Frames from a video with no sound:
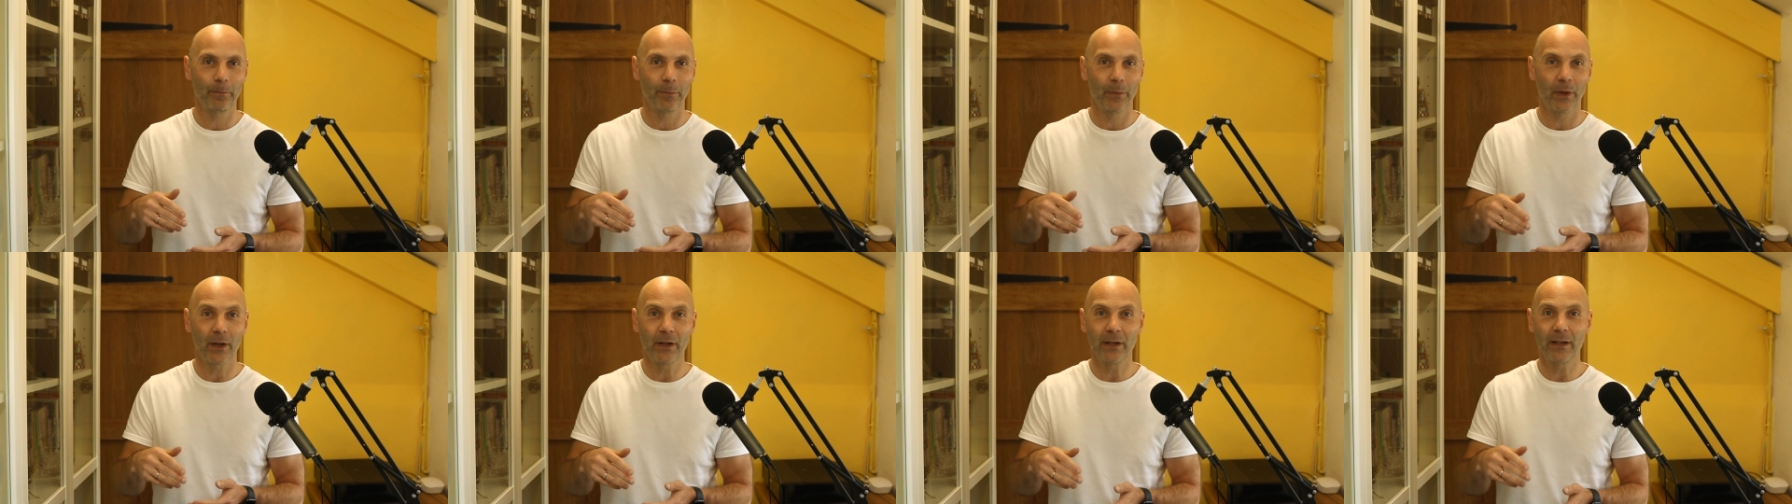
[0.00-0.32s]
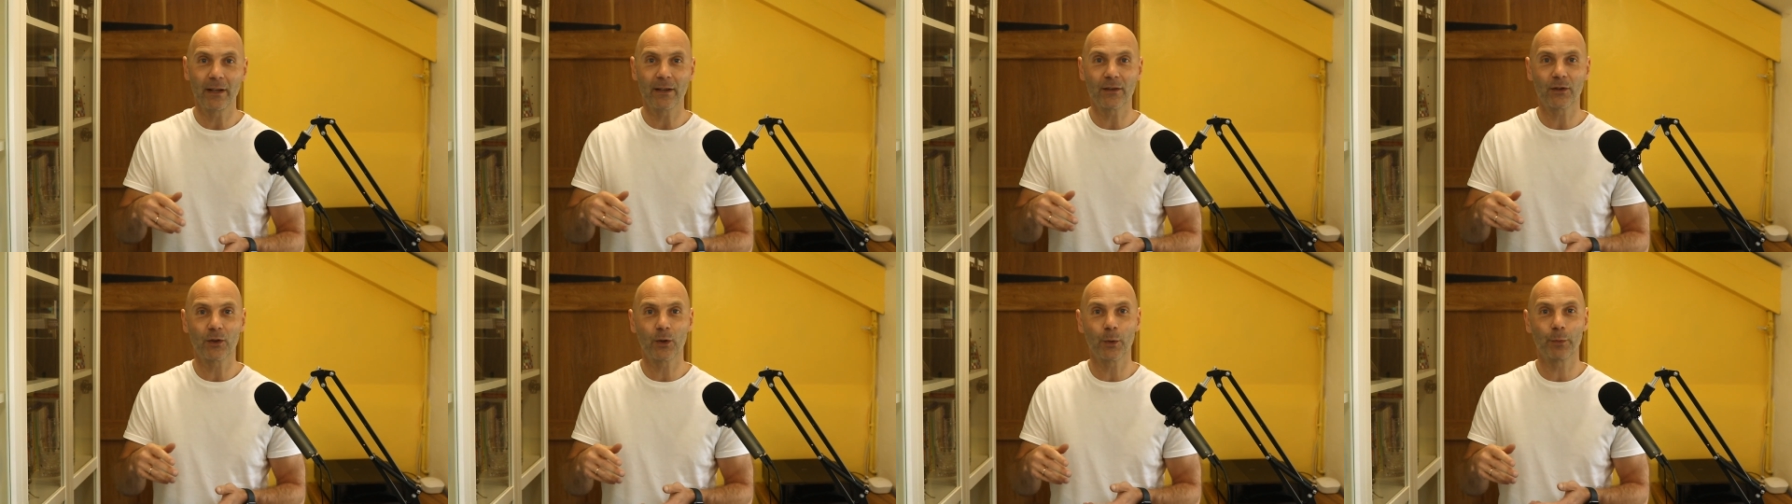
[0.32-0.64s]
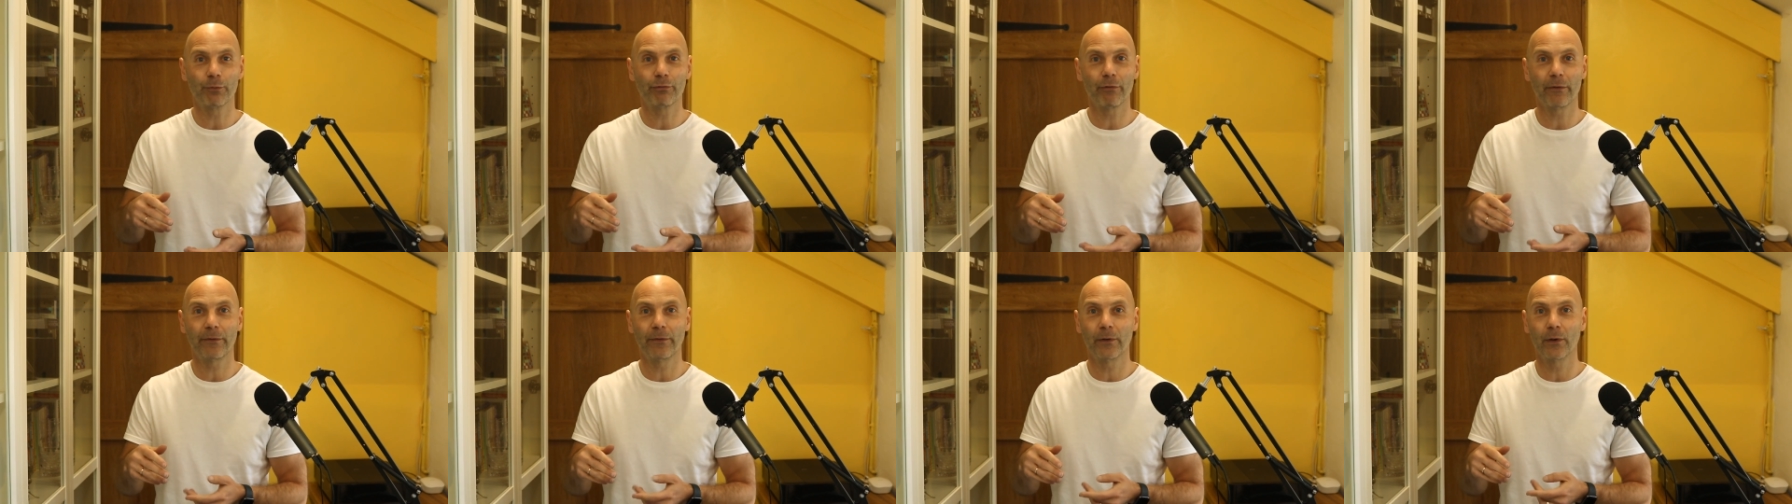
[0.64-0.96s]
than it is to
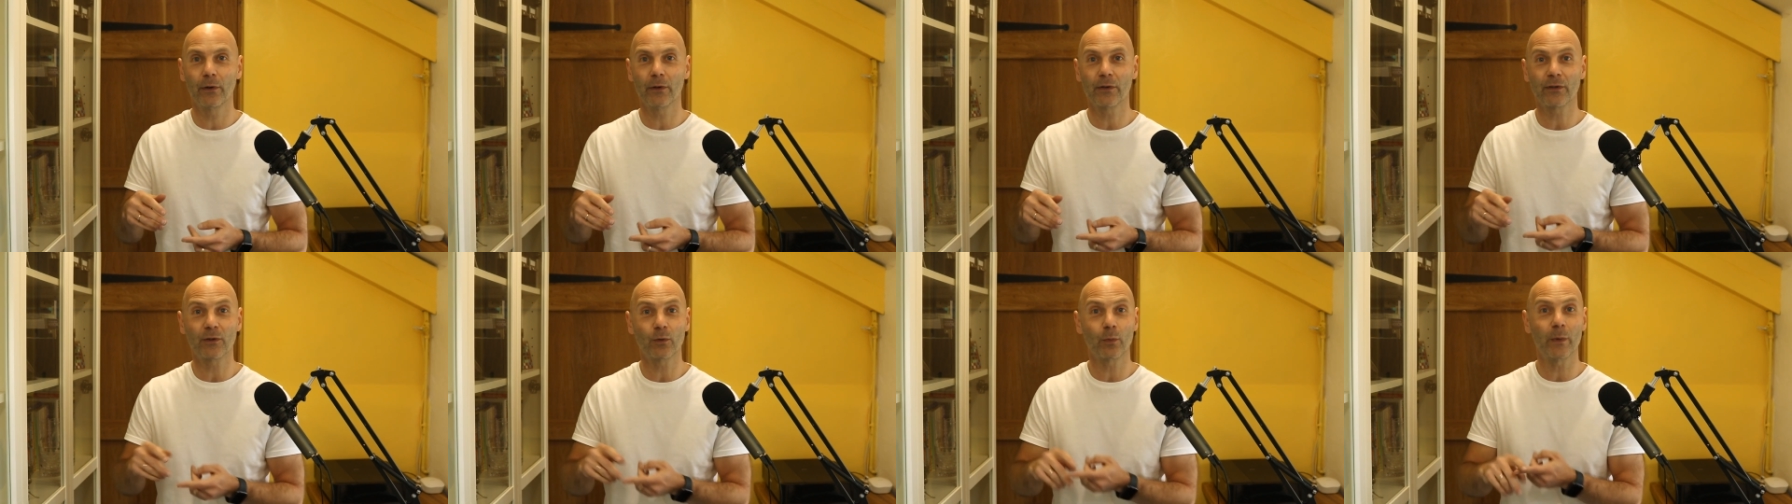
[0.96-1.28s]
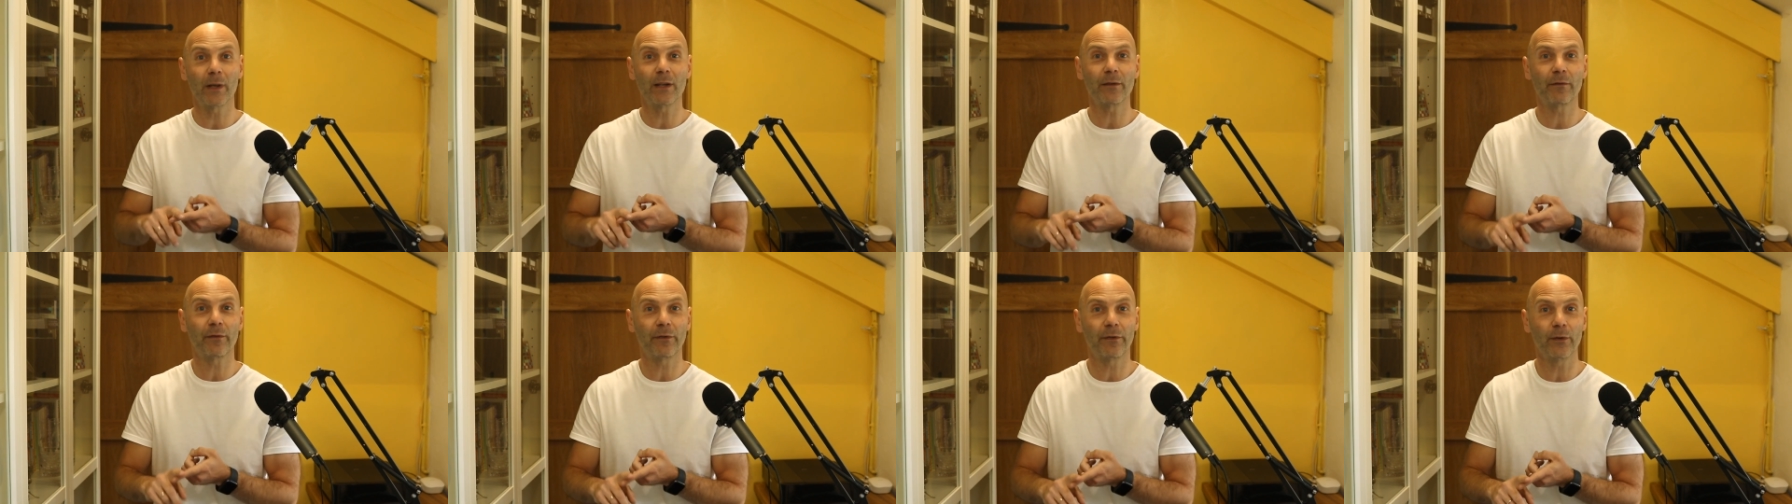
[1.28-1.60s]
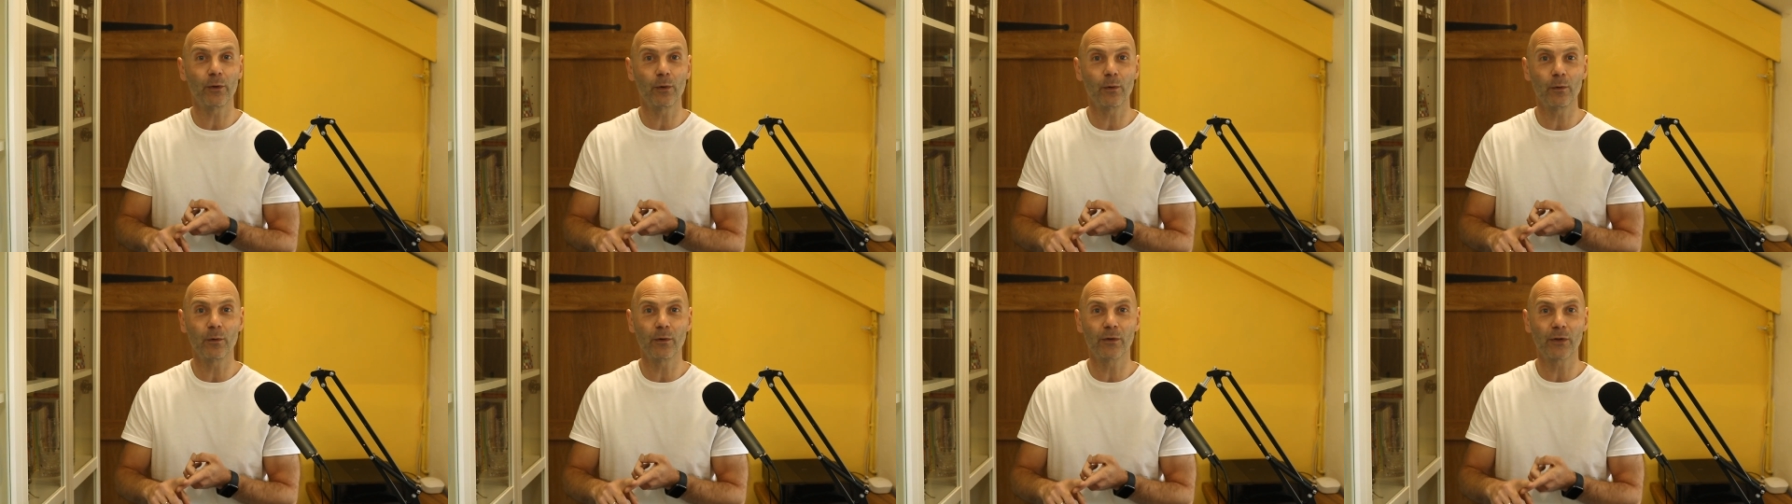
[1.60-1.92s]
prefer sweet
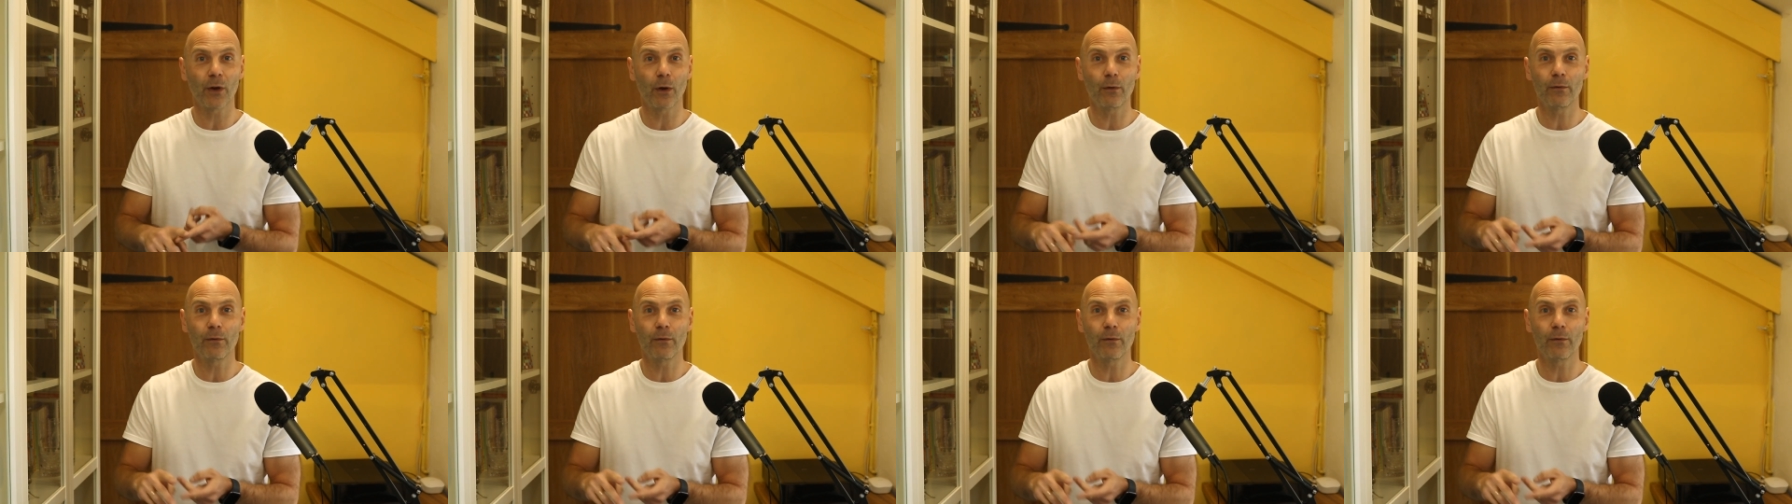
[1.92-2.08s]
foods